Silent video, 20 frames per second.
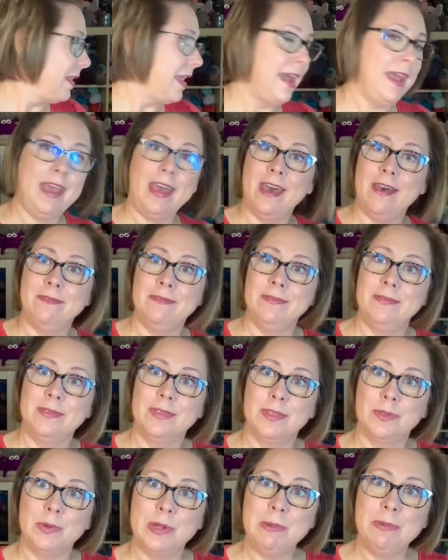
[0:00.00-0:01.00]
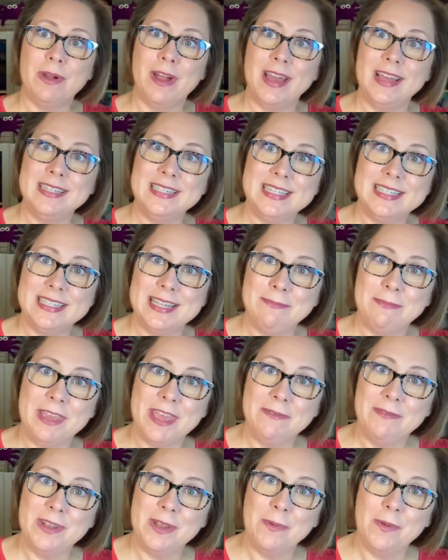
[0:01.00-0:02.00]
I have three prizes I'm
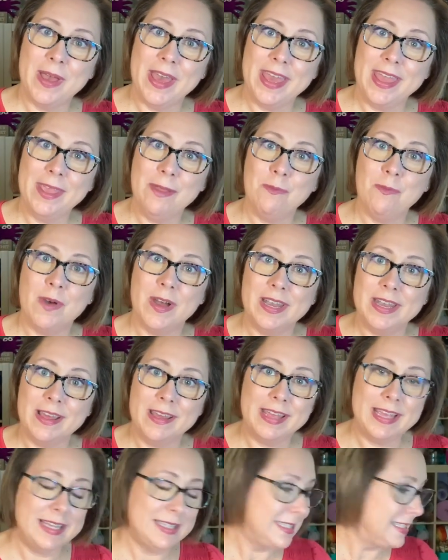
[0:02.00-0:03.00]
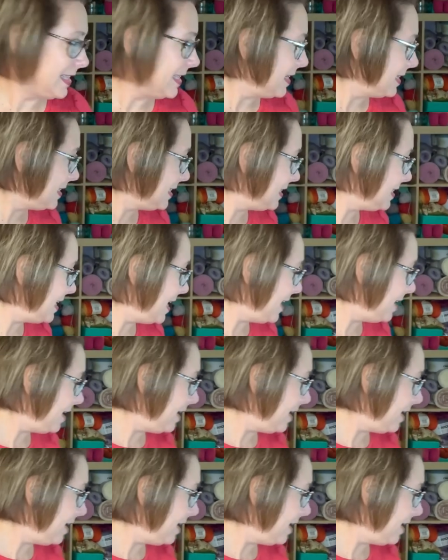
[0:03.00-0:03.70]
giving away. One is this set